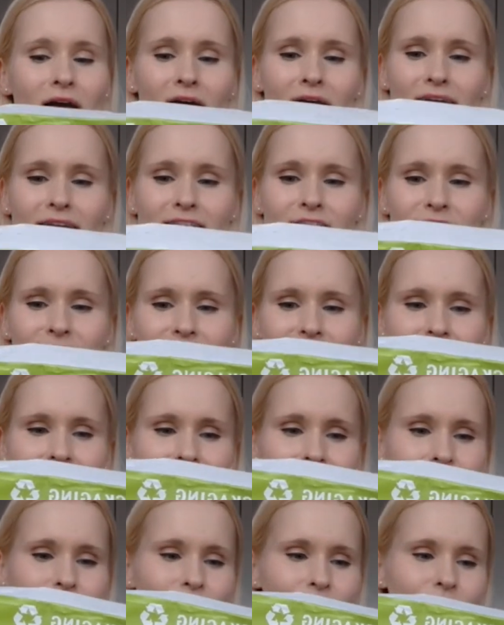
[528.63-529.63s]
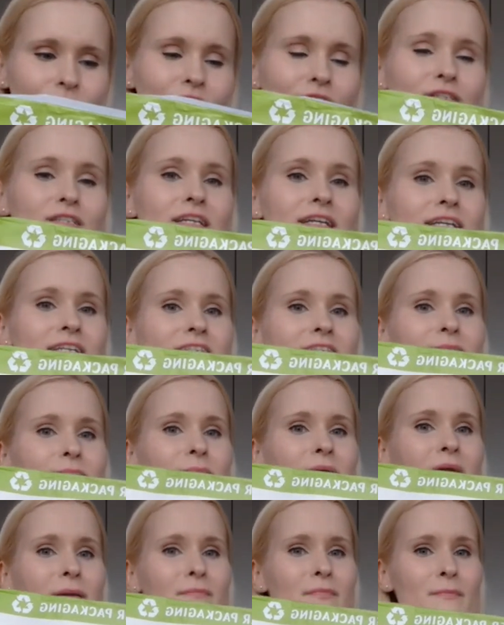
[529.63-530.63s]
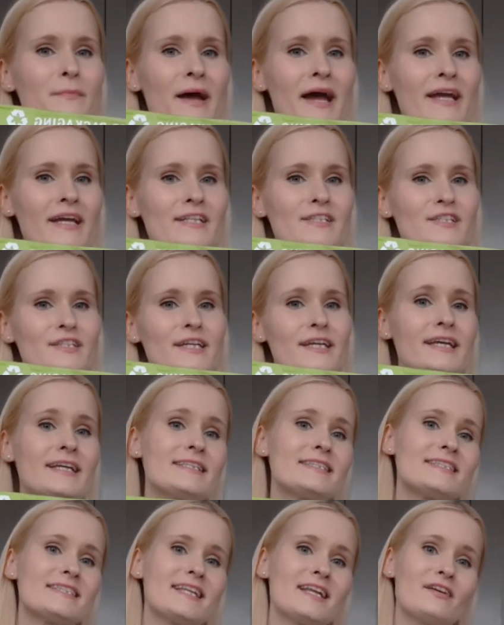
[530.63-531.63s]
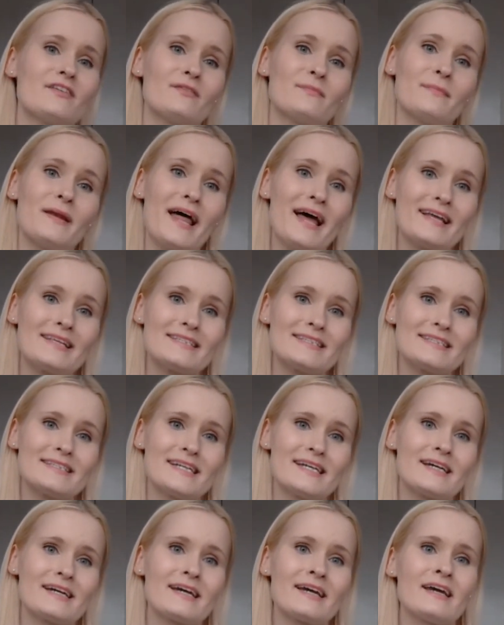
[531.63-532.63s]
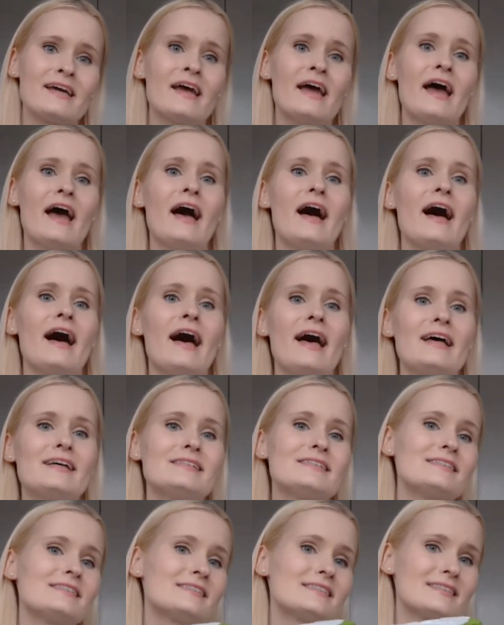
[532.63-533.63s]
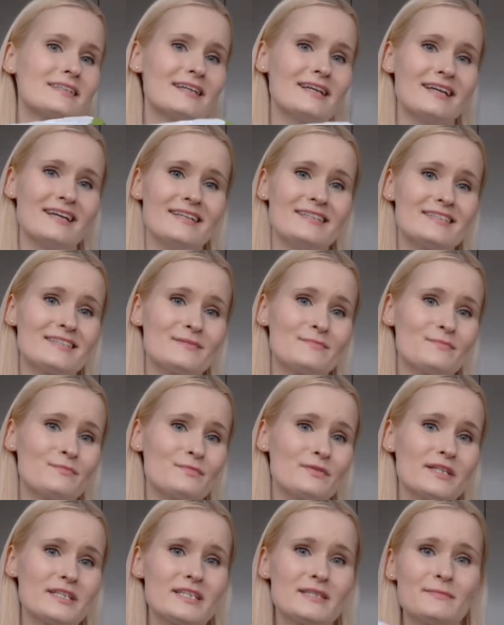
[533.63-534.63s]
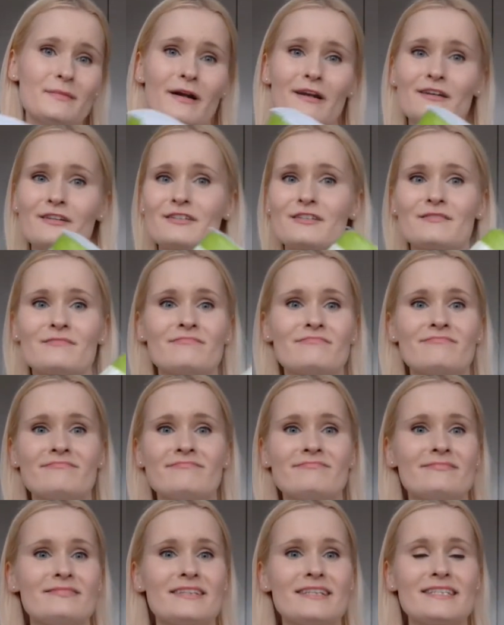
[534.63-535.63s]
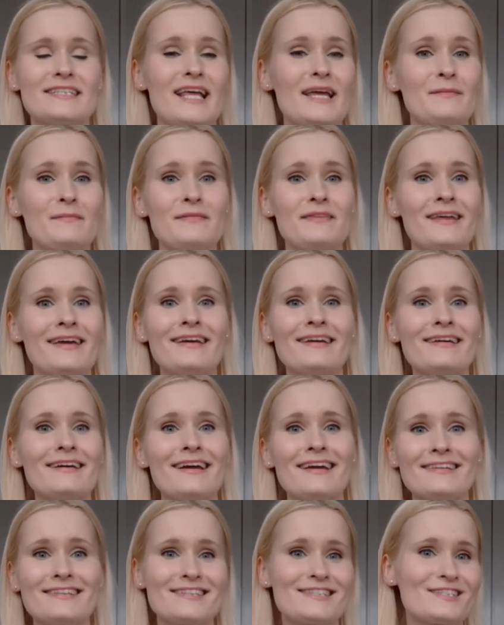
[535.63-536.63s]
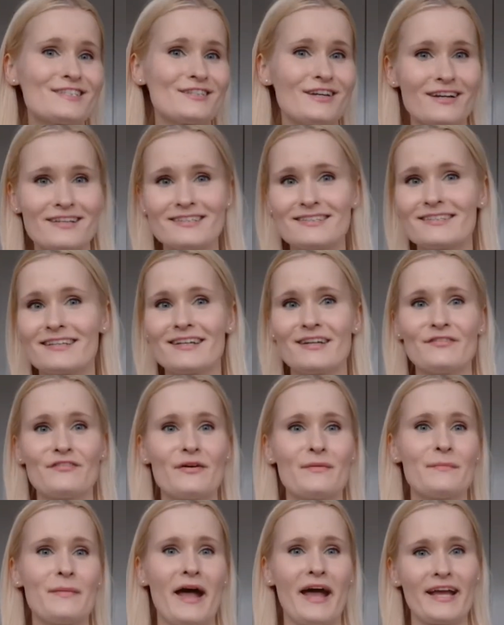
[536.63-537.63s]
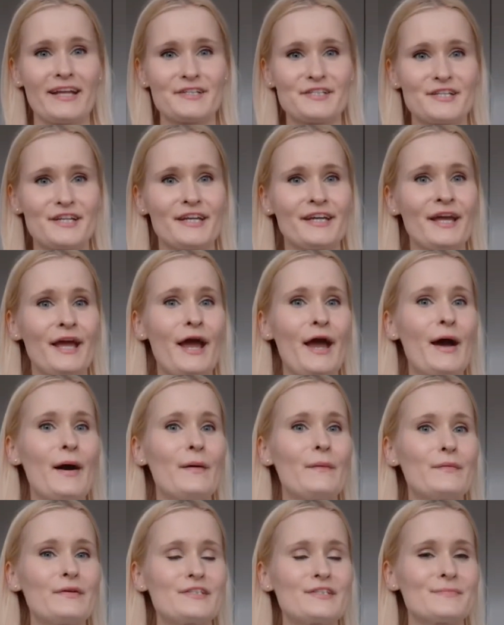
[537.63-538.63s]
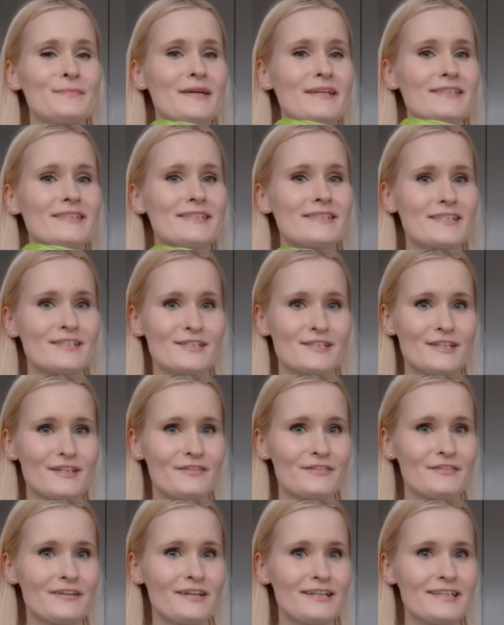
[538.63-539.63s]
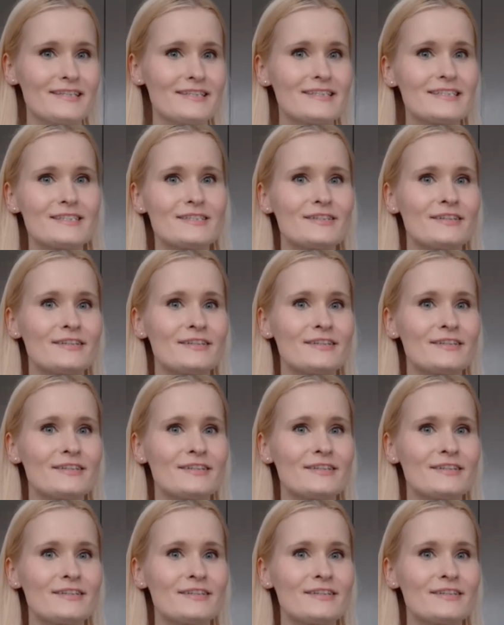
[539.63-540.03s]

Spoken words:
it's recycled, it's paper packaging instead of plastic, and it's pretty much the same thing, it's just a different packaging, which makes such a difference to the